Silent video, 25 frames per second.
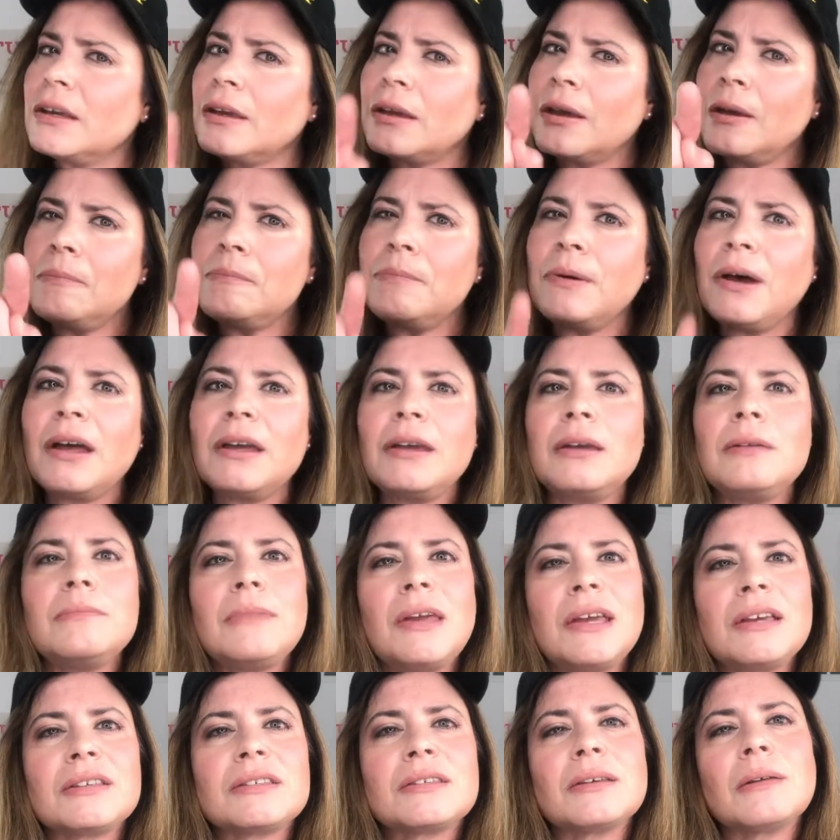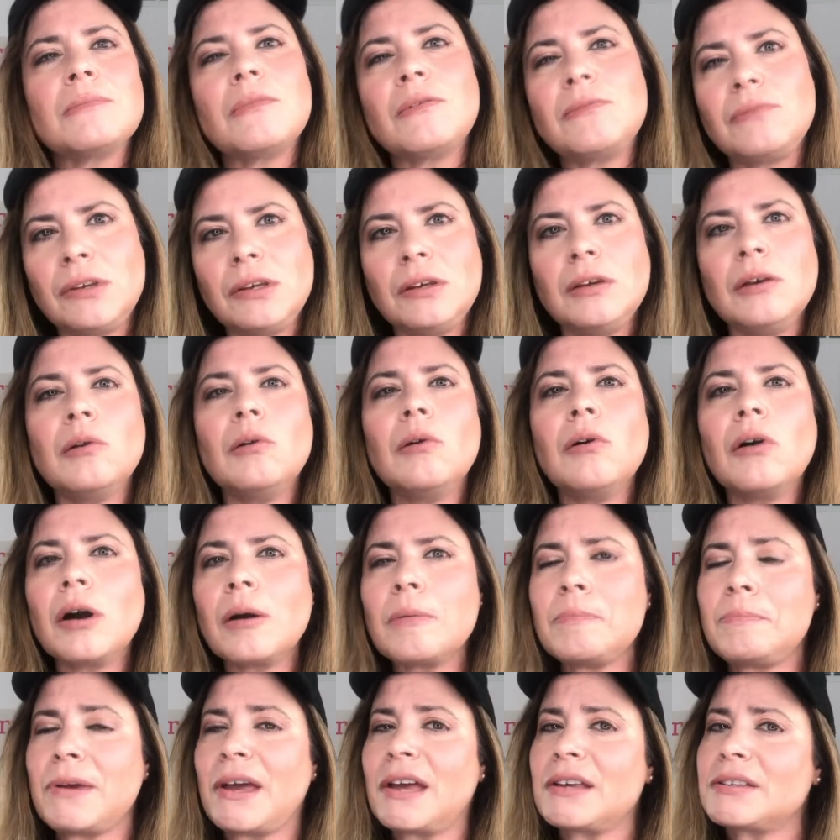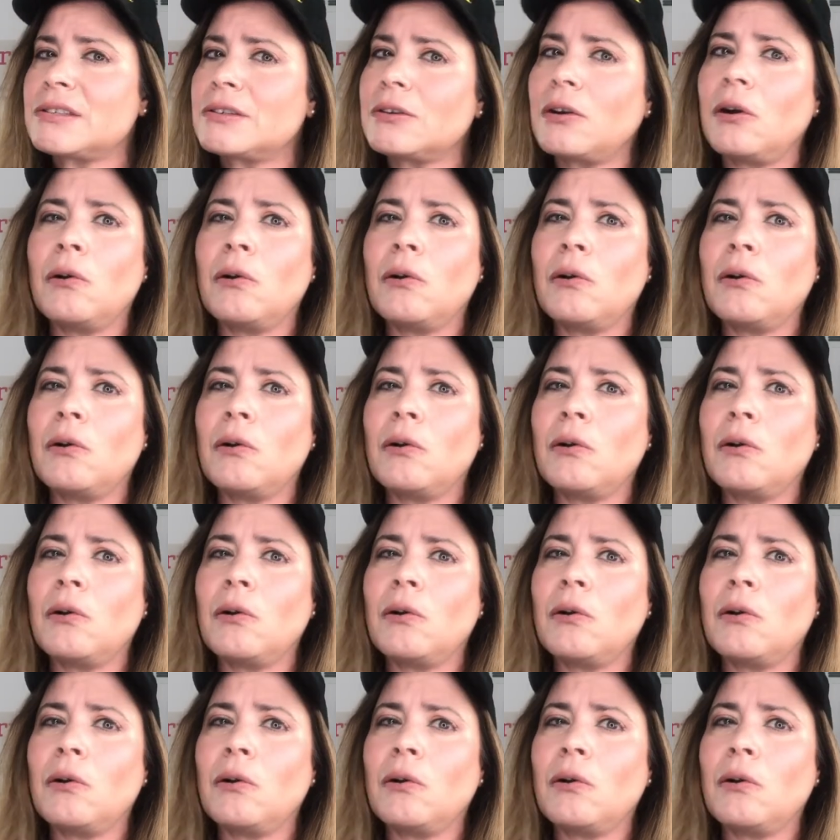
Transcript: Come by and make some of your best